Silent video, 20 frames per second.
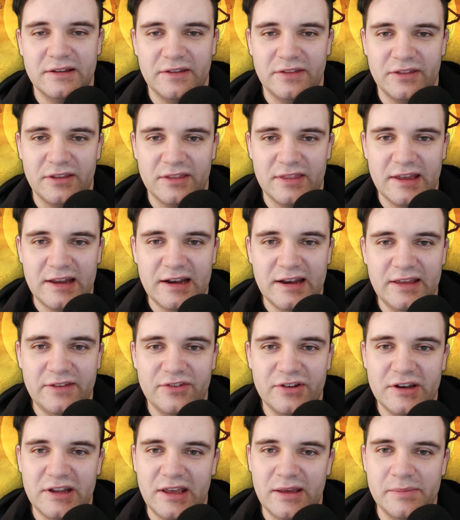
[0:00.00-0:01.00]
that they leave
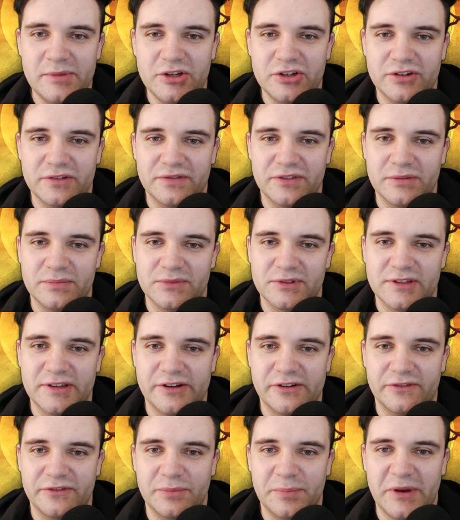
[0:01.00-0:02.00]
an image of
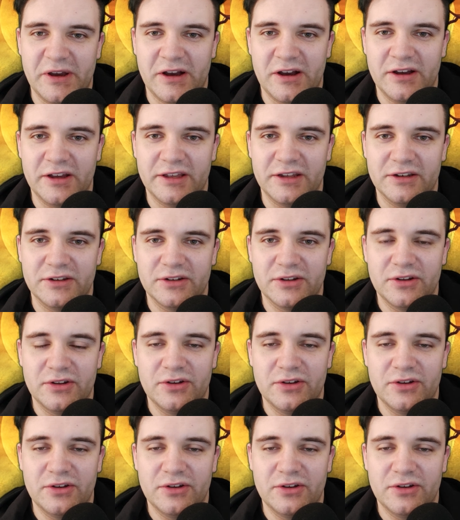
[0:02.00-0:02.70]
themselves behind,